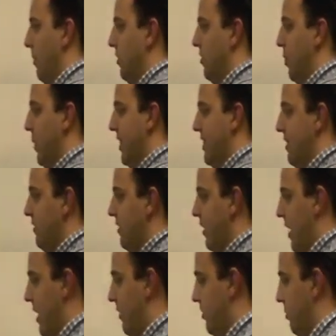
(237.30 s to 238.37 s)
So what this
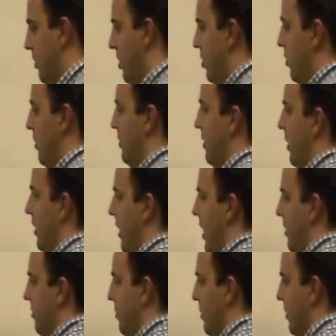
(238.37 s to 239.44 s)
allows him to do is it
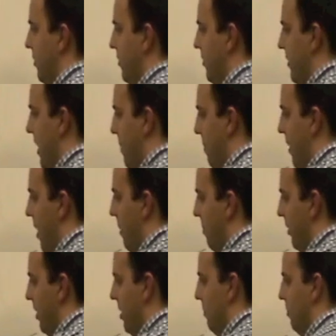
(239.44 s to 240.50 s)
allows him to step
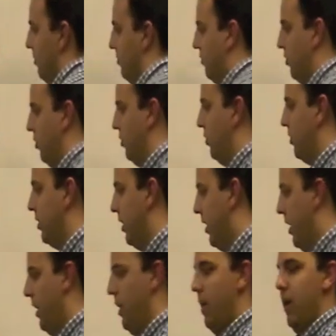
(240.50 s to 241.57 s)
up in pursuit
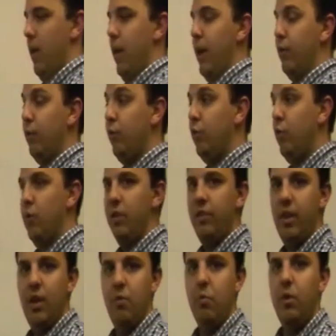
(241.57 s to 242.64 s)
as soon as
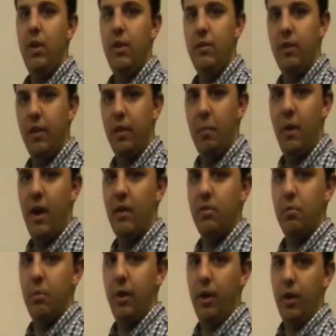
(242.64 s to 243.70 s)
he reads that the
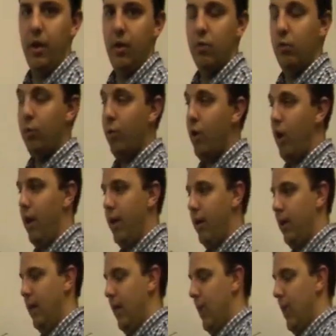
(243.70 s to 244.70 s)
possibility is run.